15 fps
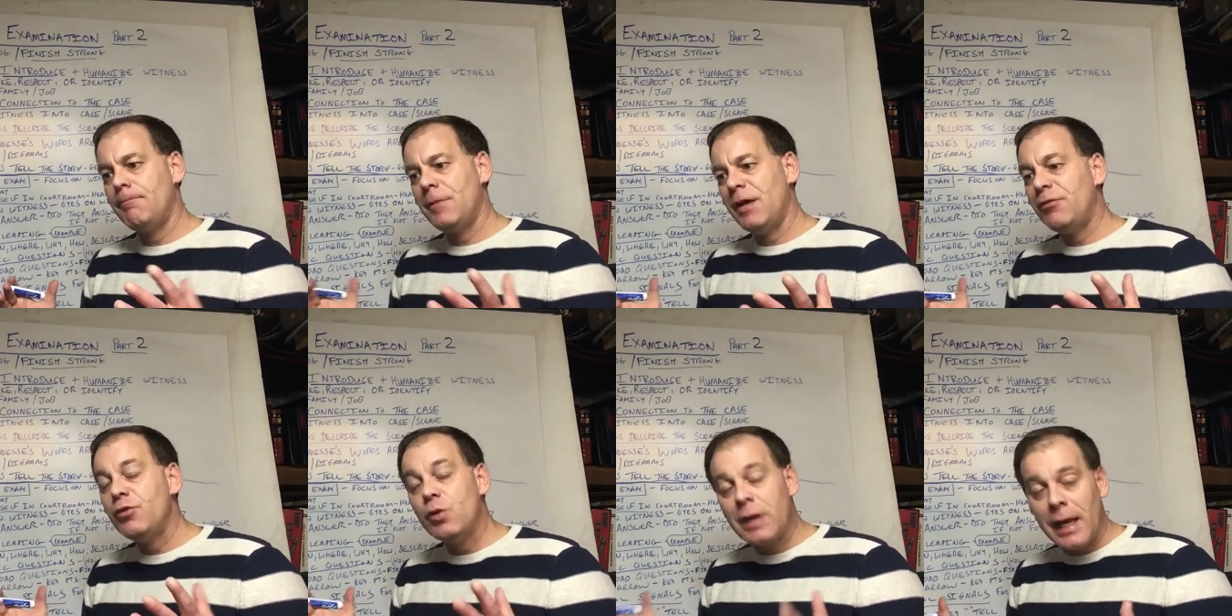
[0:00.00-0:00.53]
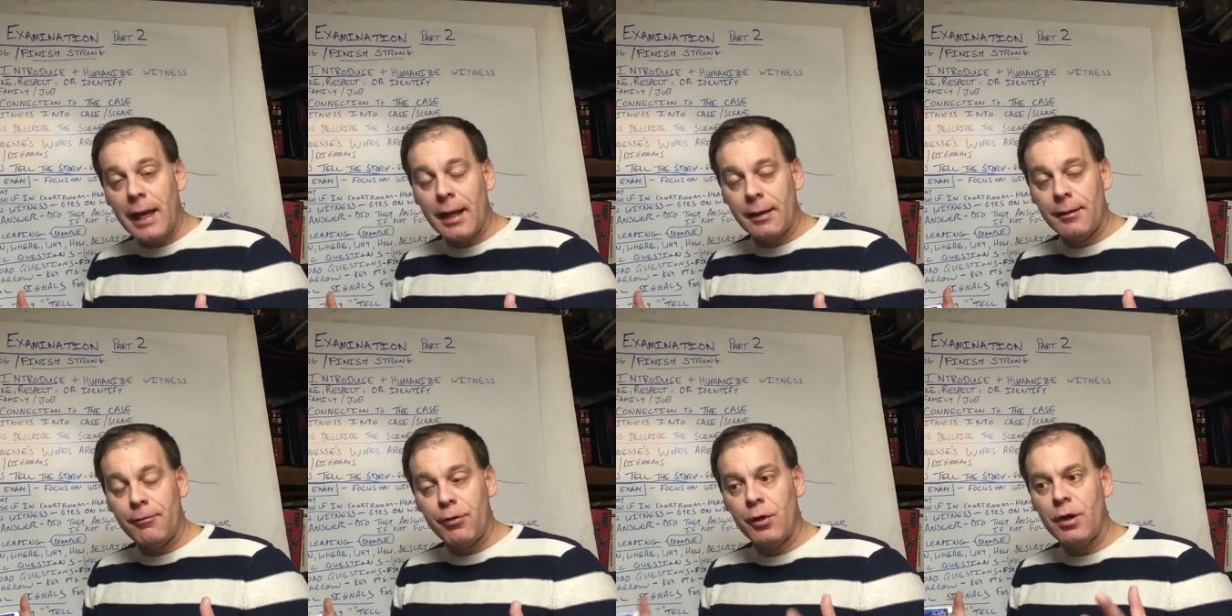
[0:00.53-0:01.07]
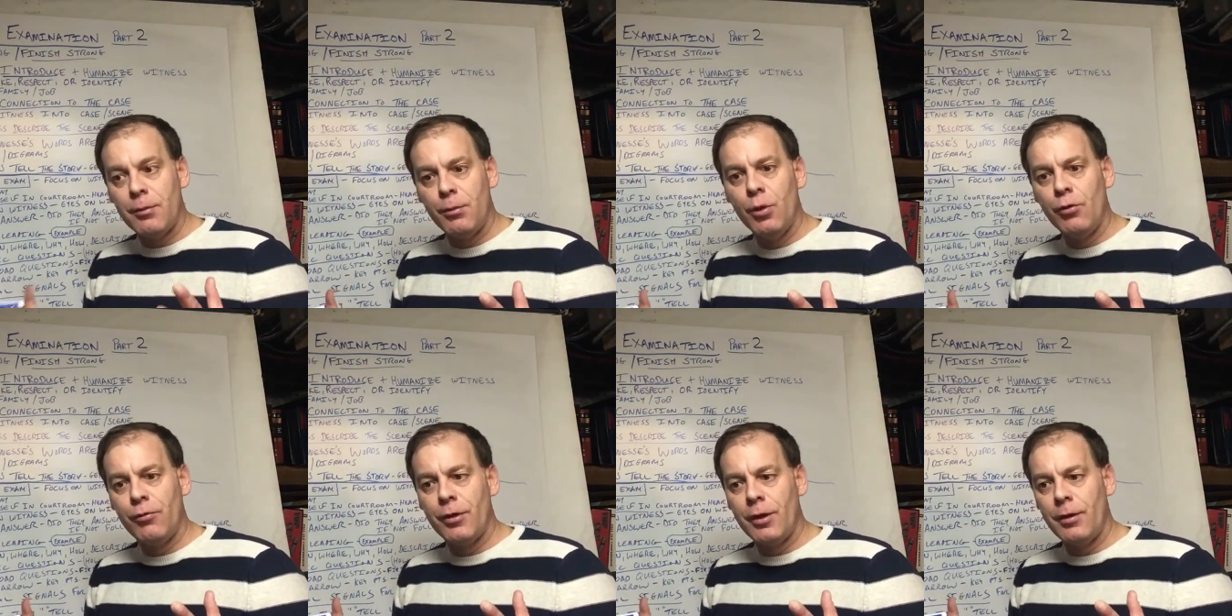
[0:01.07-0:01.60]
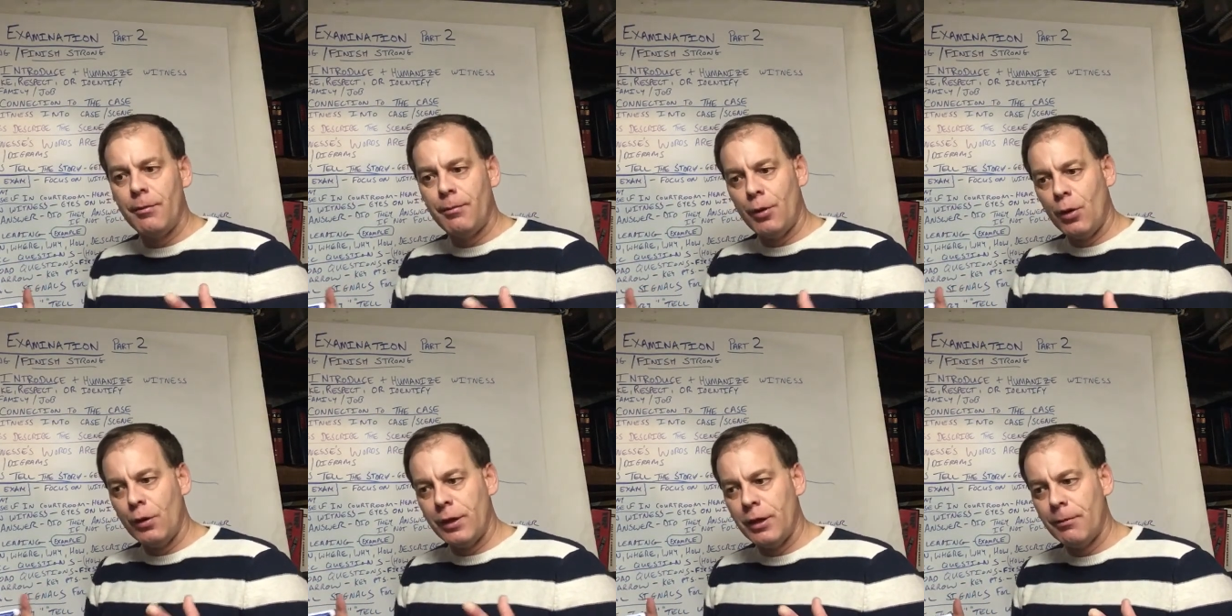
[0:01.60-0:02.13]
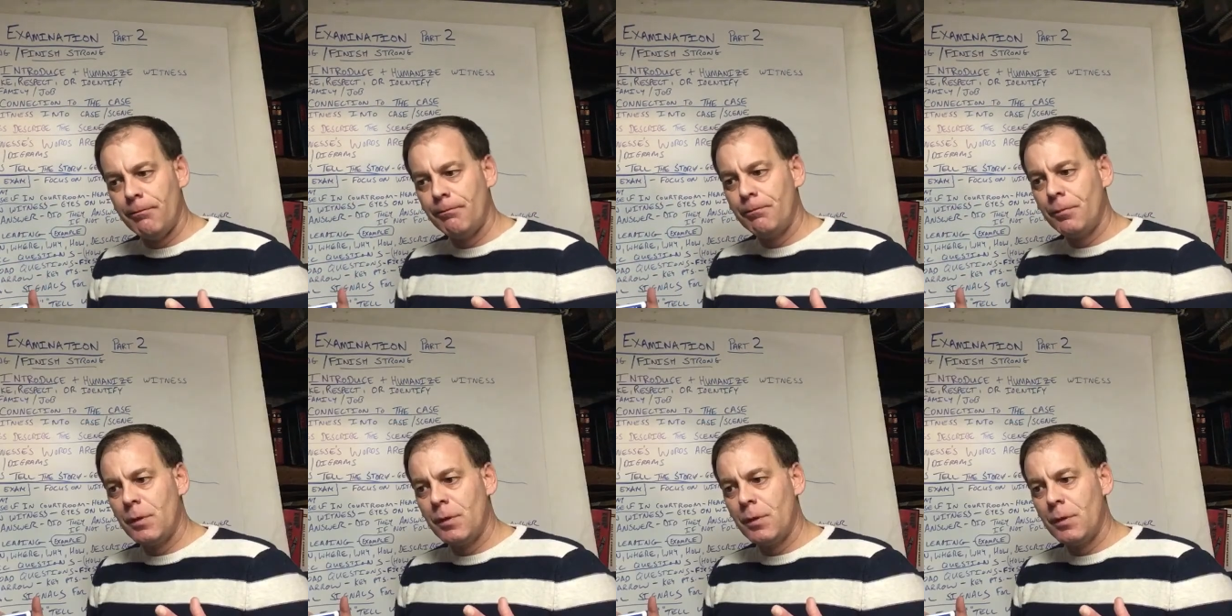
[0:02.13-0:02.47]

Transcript: if you can move the podium,